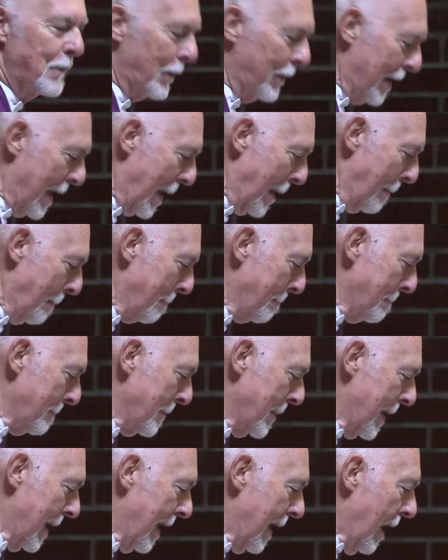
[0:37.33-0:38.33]
Okay.
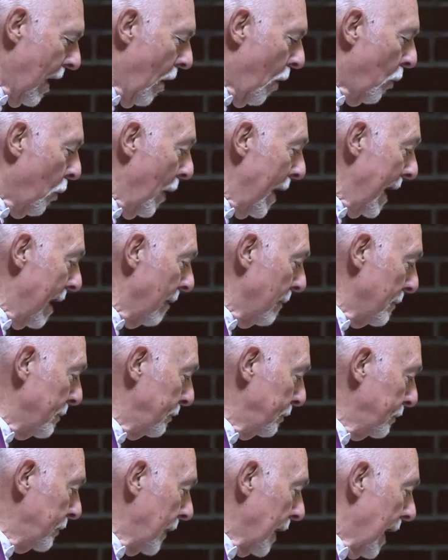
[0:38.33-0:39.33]
Well,
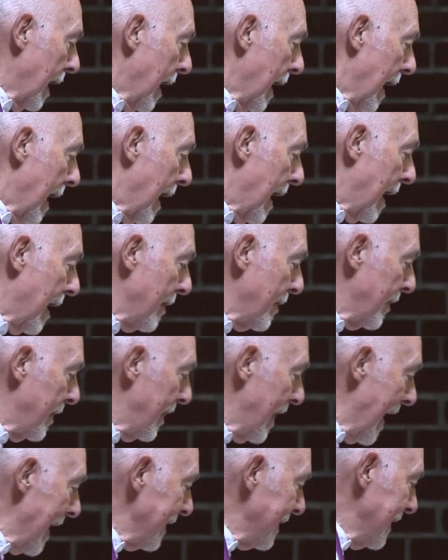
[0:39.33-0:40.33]

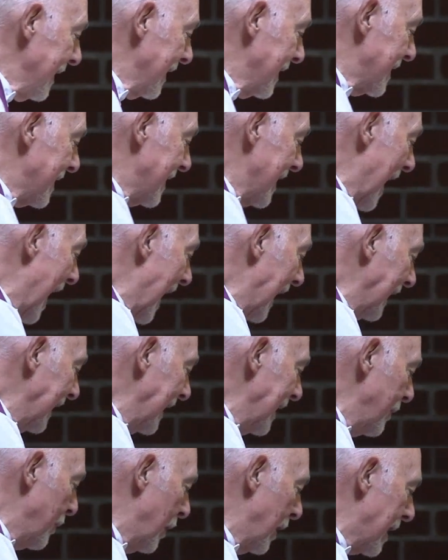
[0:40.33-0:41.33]
that's
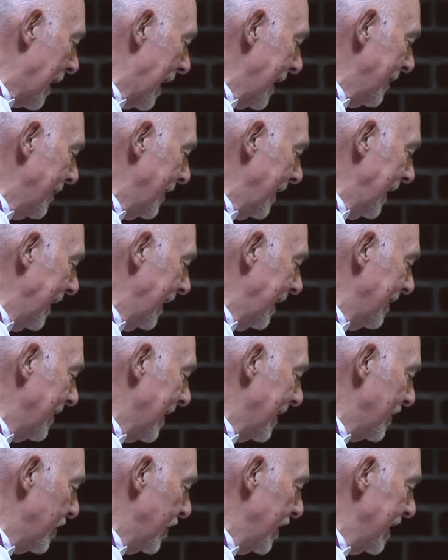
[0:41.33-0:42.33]
exactly what I think
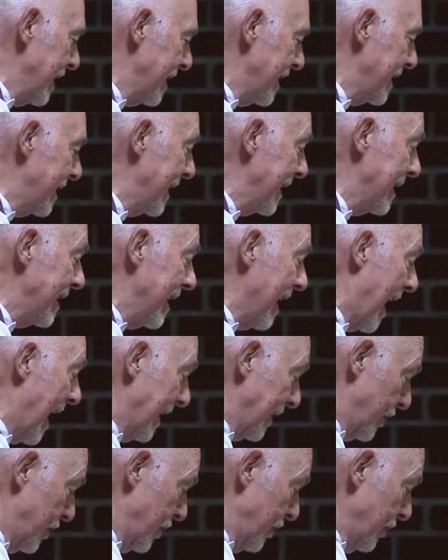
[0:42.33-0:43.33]
that Jesus did
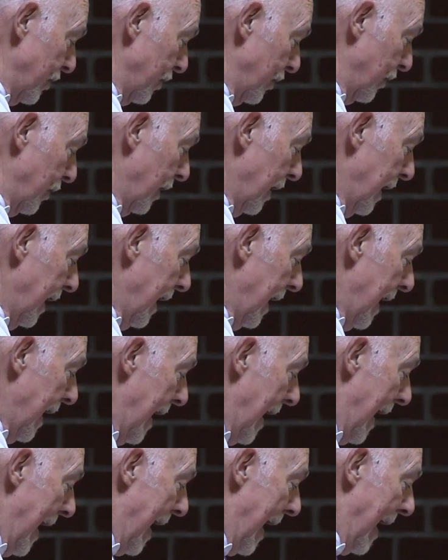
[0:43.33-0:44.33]
not do.
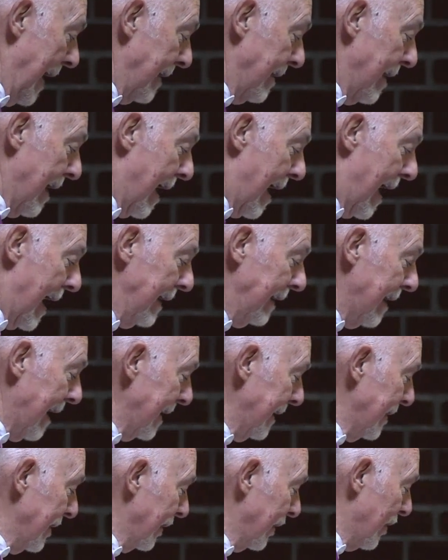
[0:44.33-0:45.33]
And I
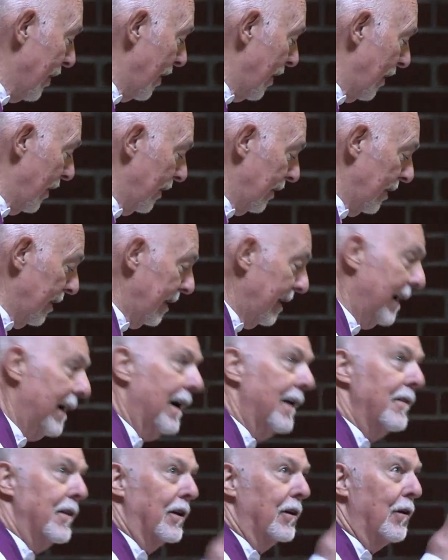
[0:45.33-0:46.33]
like to call
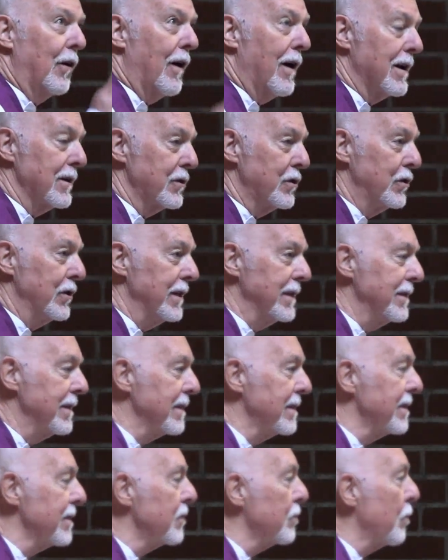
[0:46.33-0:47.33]
the cross
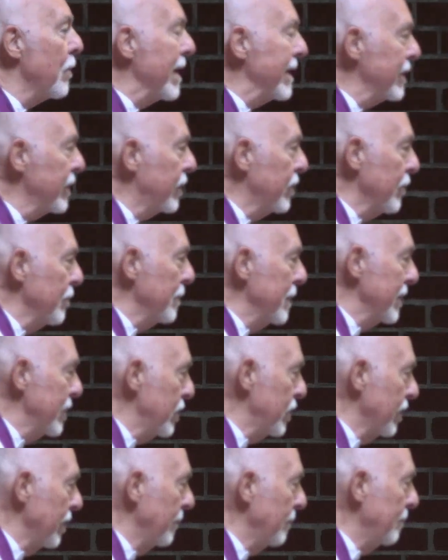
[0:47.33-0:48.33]
Jesus' rescue
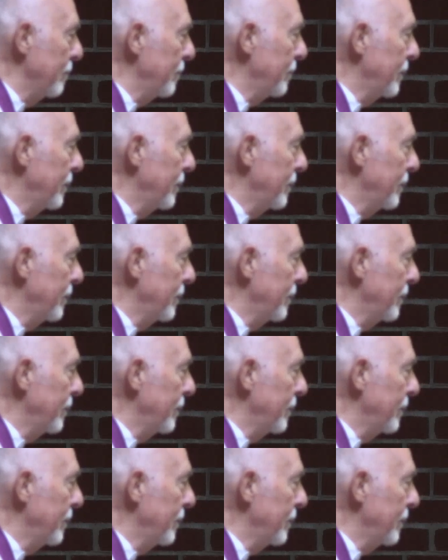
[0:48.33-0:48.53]
mission.